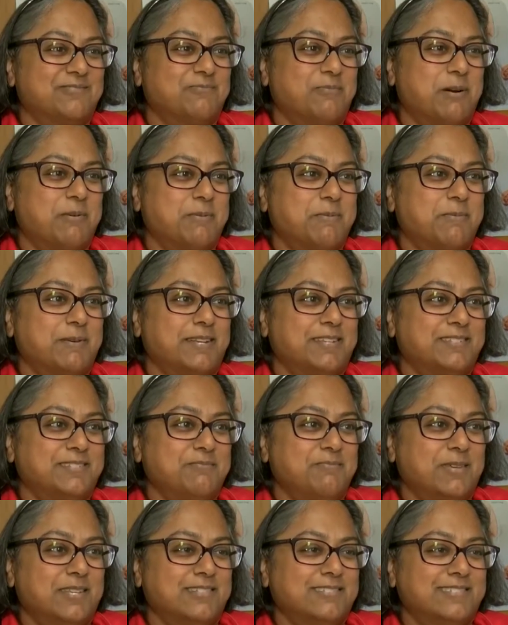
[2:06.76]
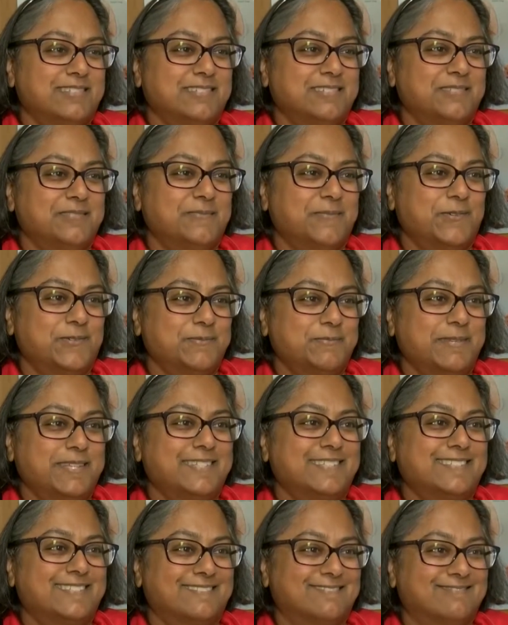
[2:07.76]
why we went into medicine in the first
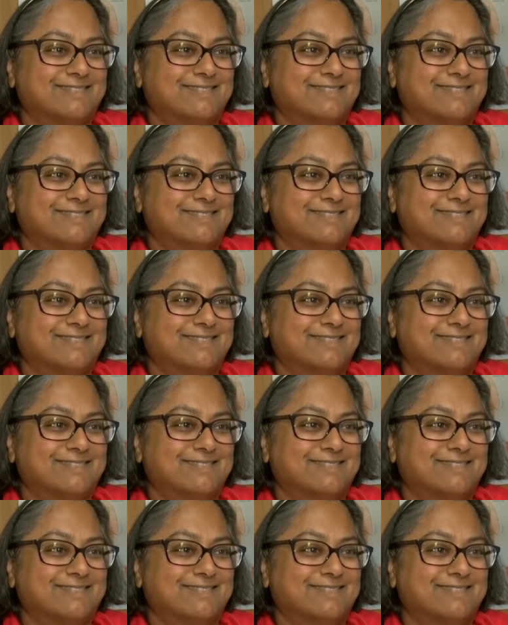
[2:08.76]
place.